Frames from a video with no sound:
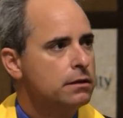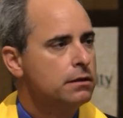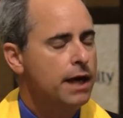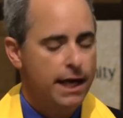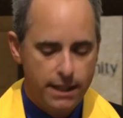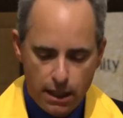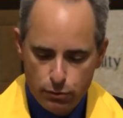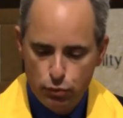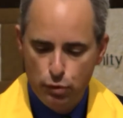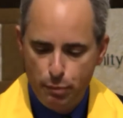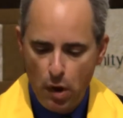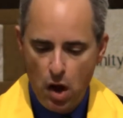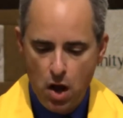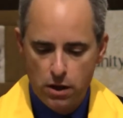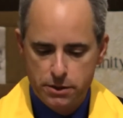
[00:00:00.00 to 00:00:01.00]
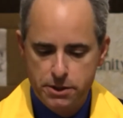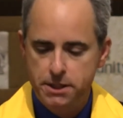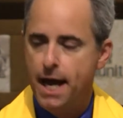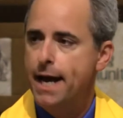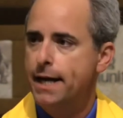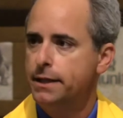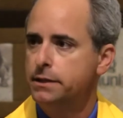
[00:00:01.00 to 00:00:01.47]
And then RuPaul
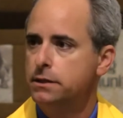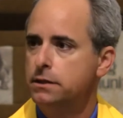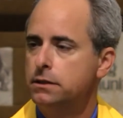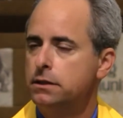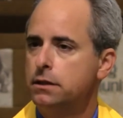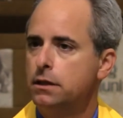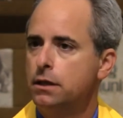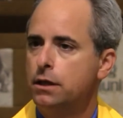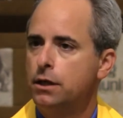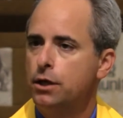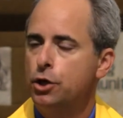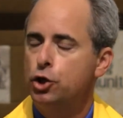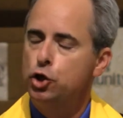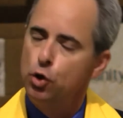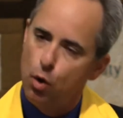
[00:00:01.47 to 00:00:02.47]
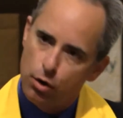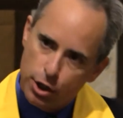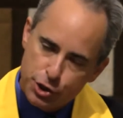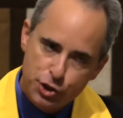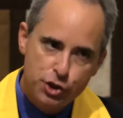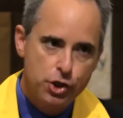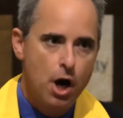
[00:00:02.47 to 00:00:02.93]
says, You're a
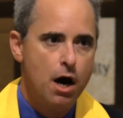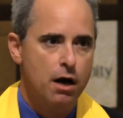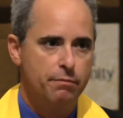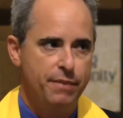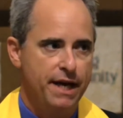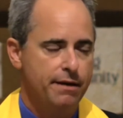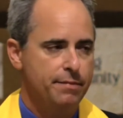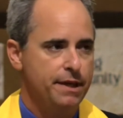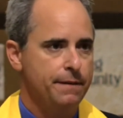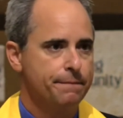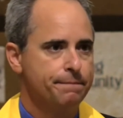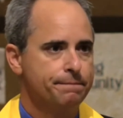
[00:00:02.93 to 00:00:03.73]
star, baby.